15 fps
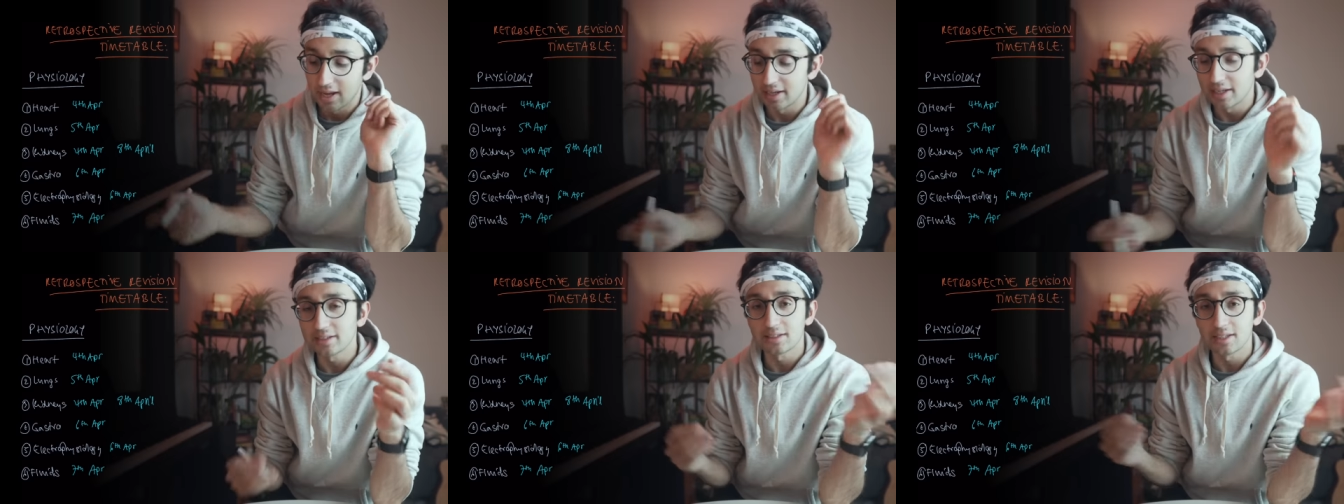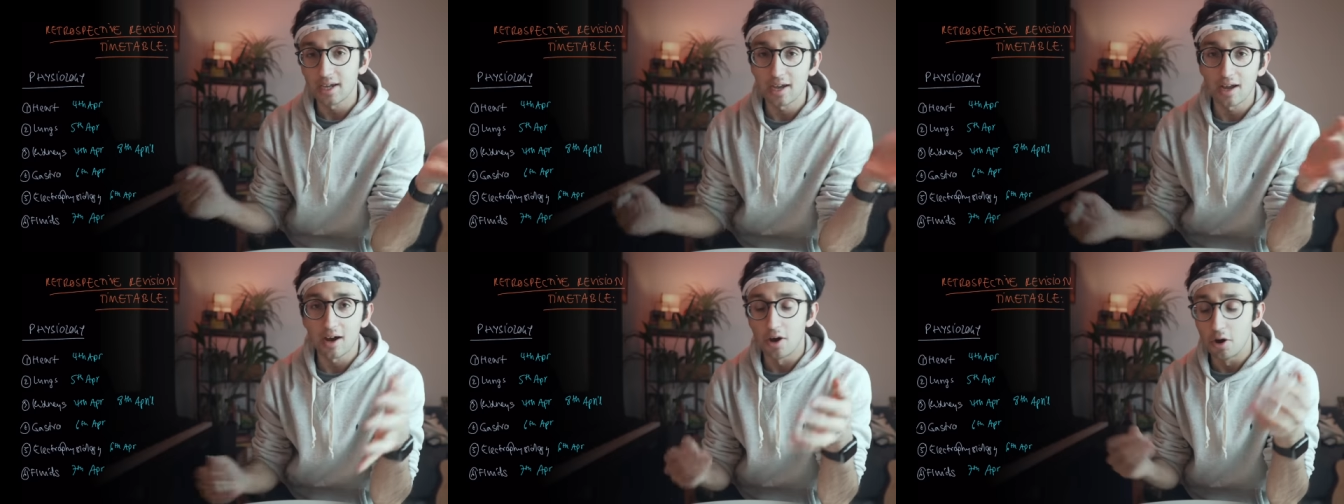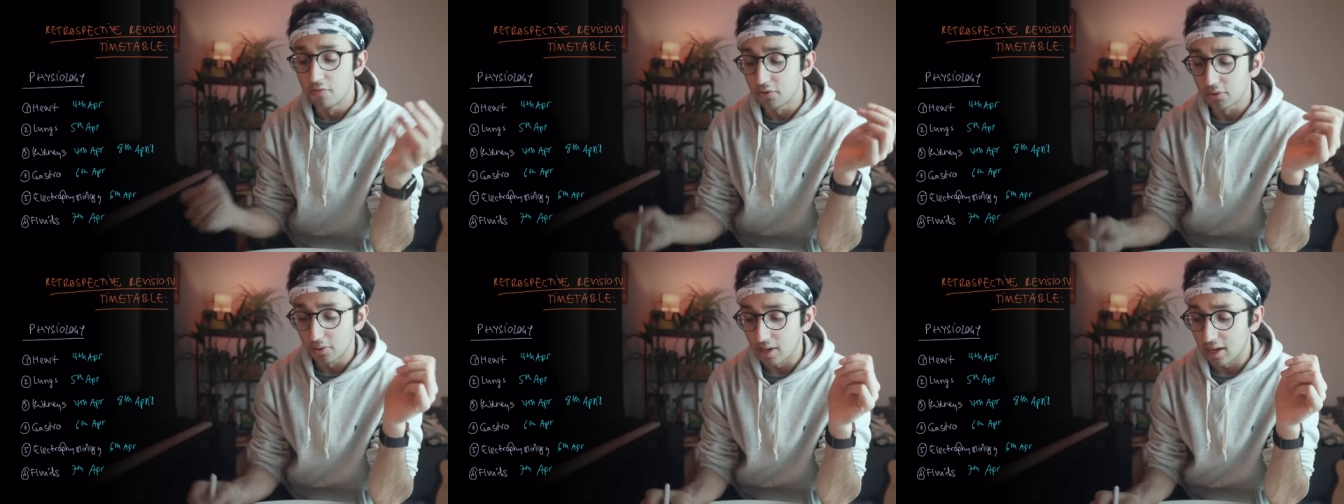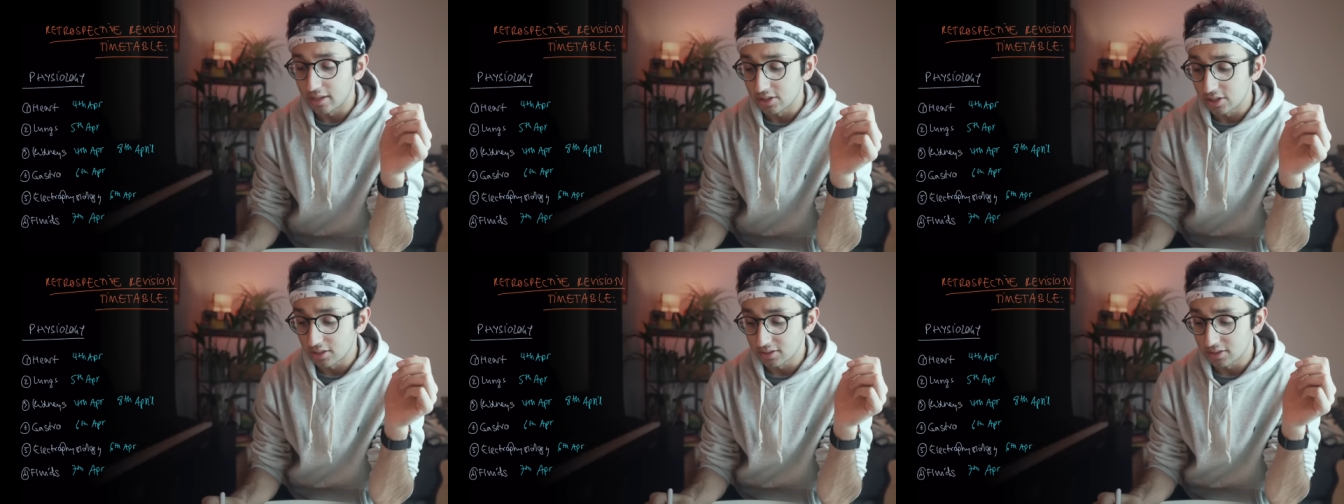And I'd say, overall,
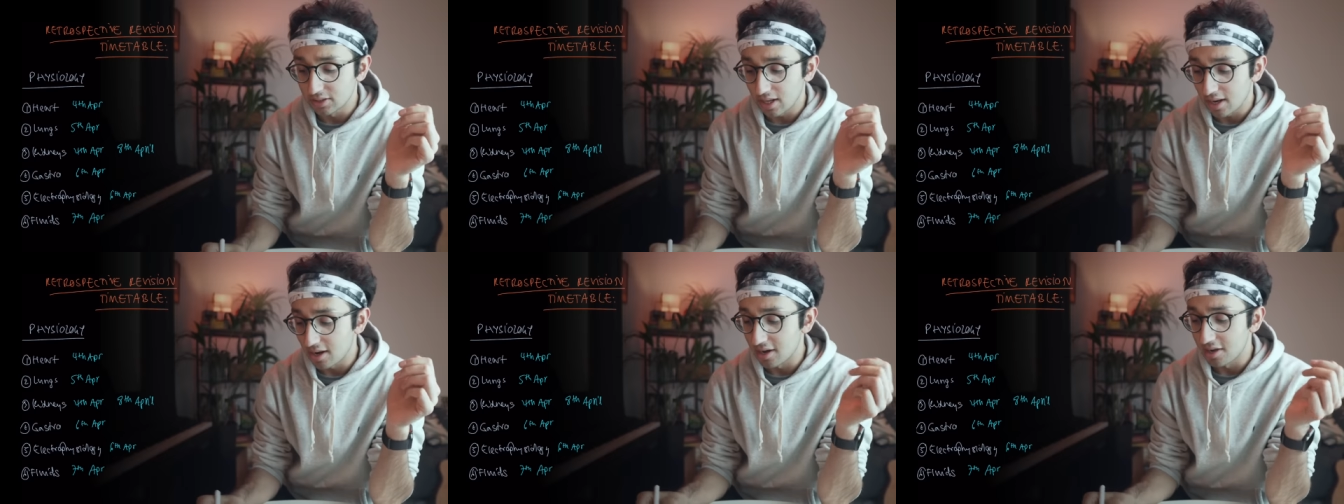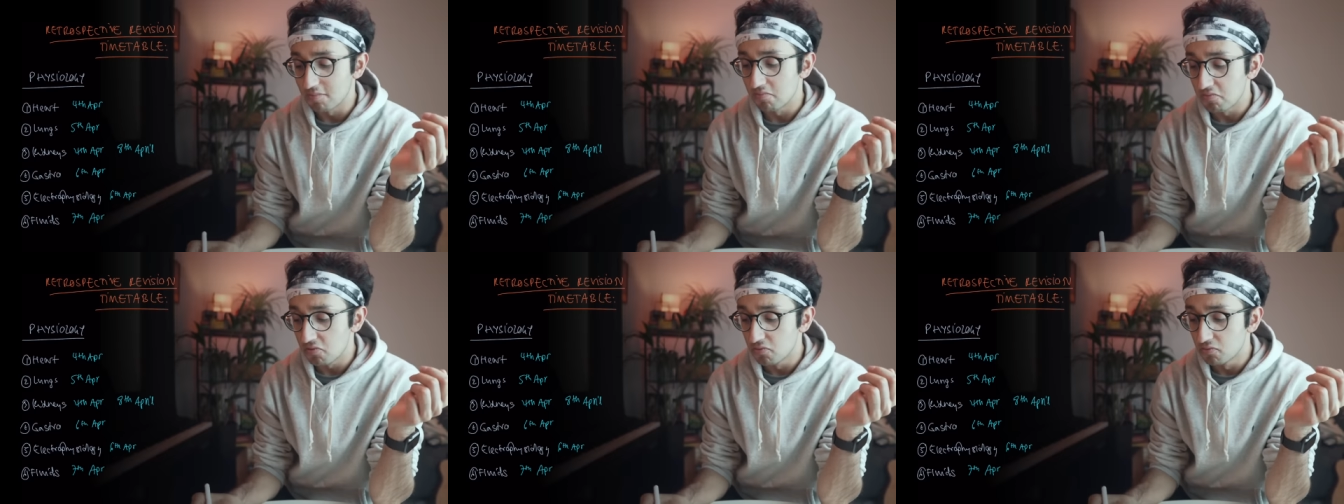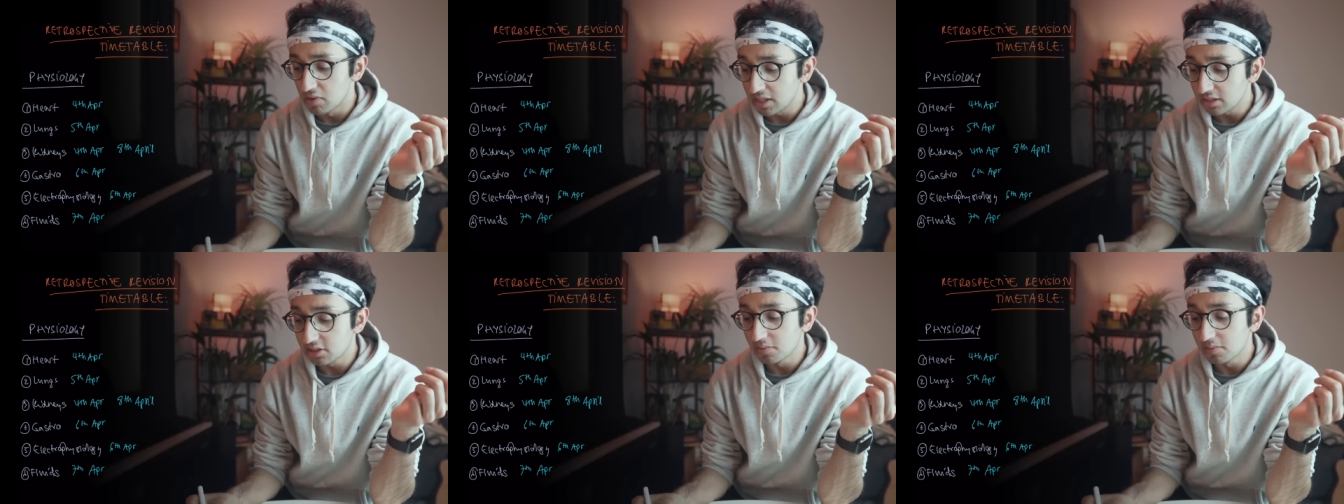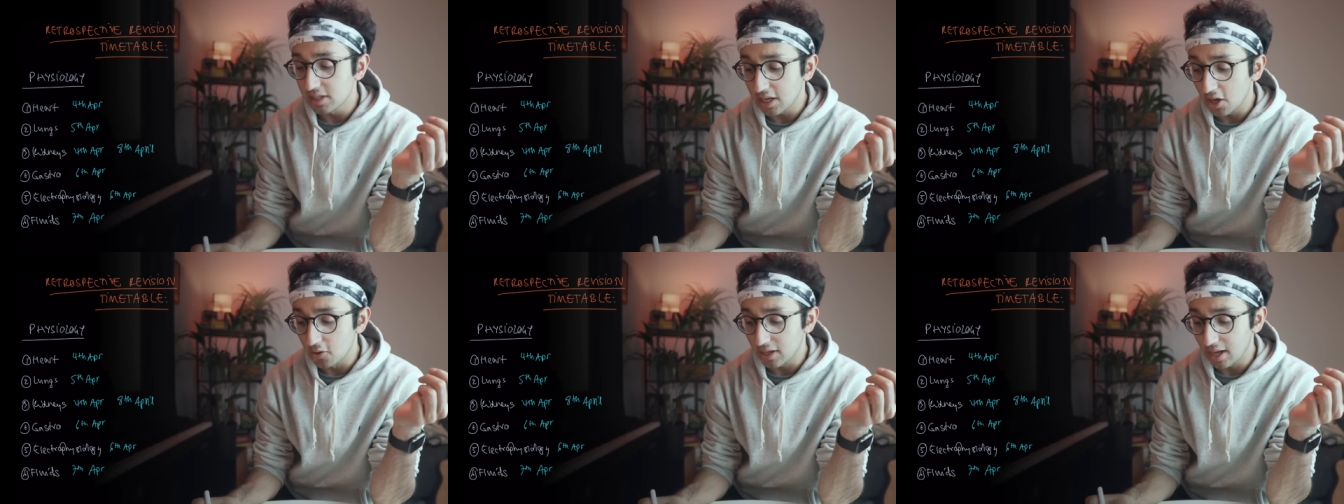I judge that I'm
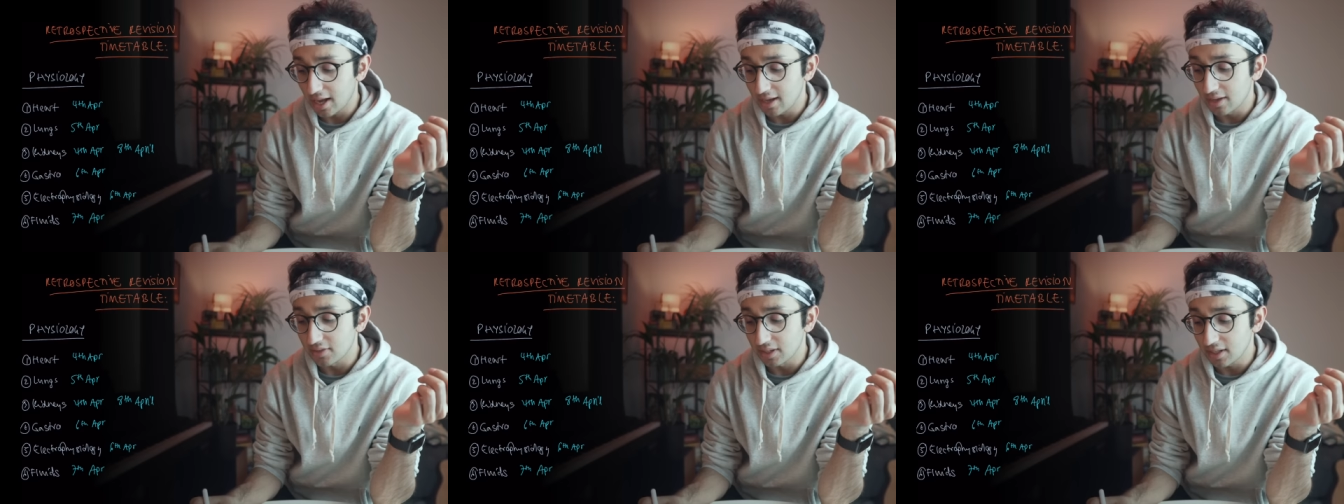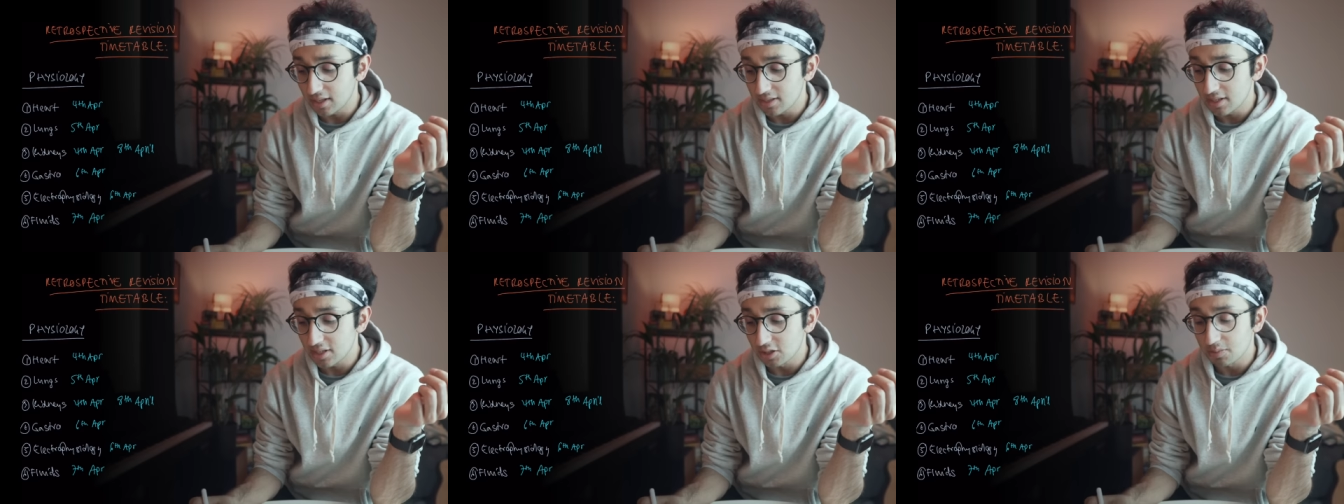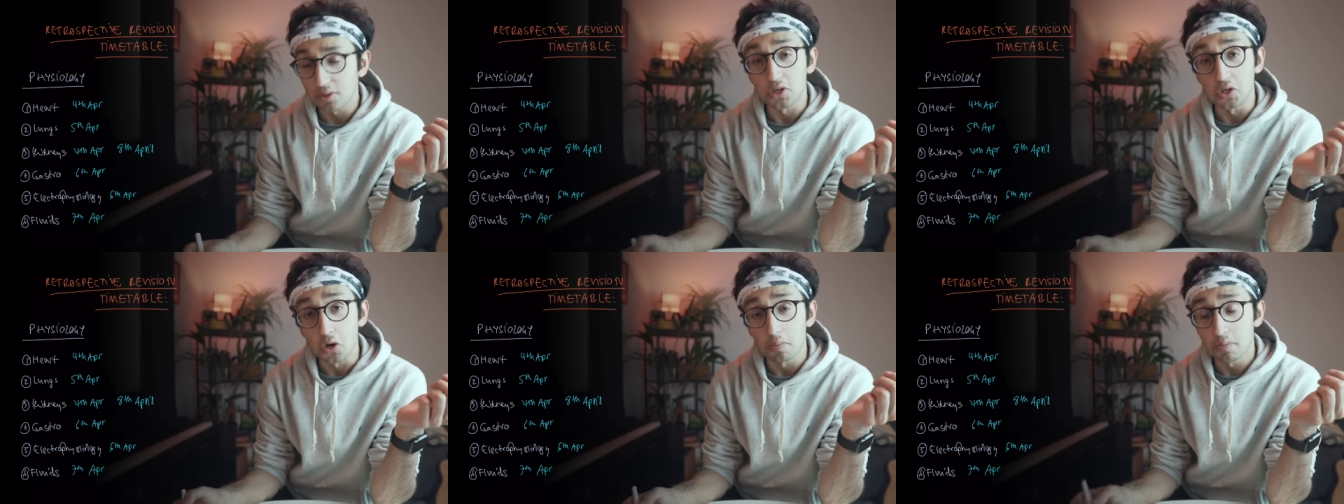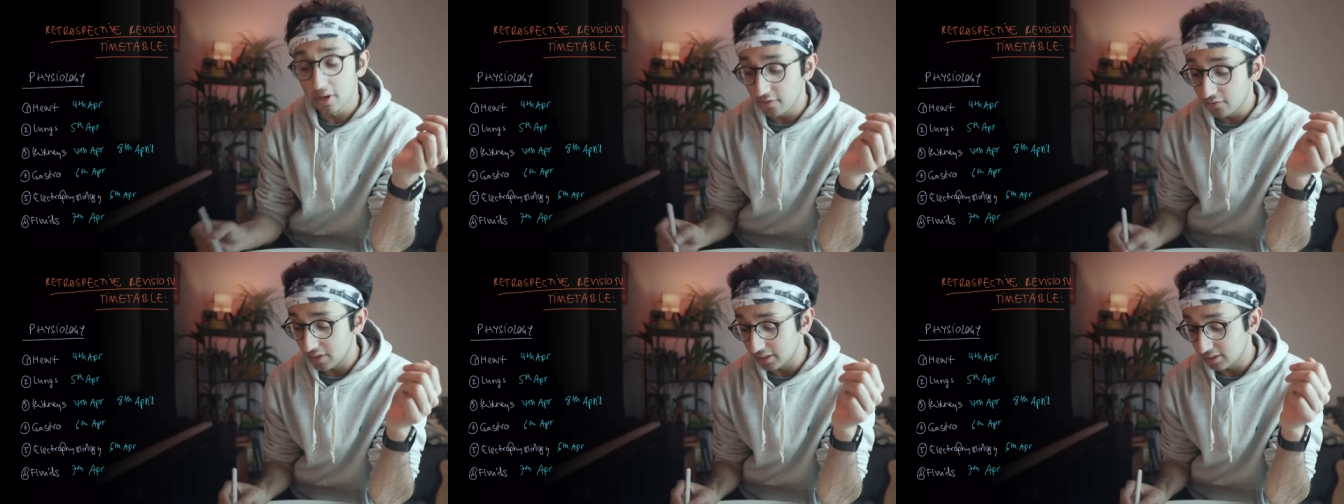reasonably okay at the kidneys, but not
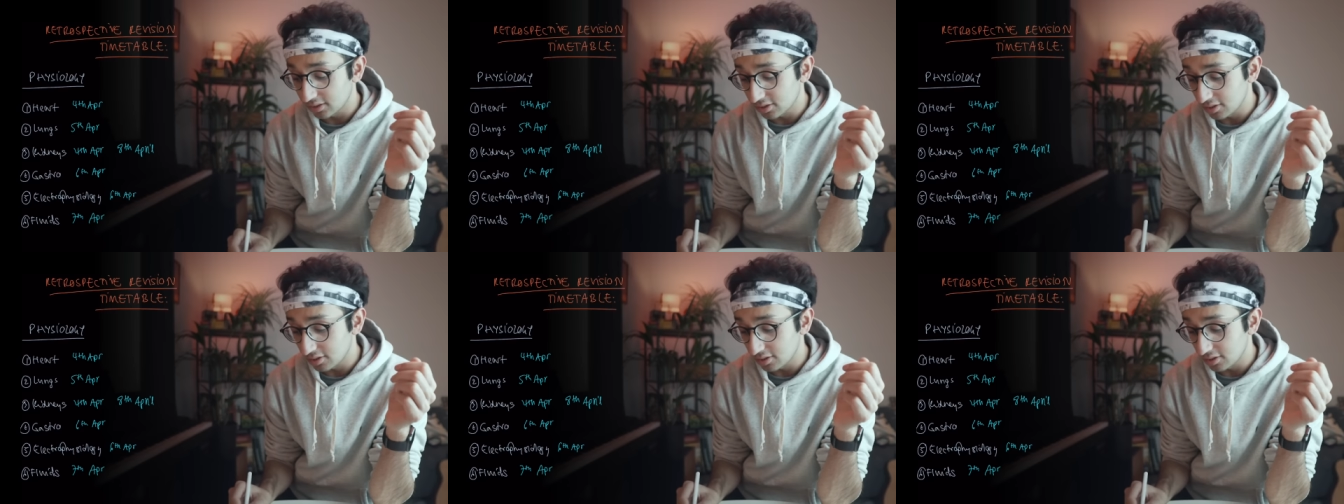perfect.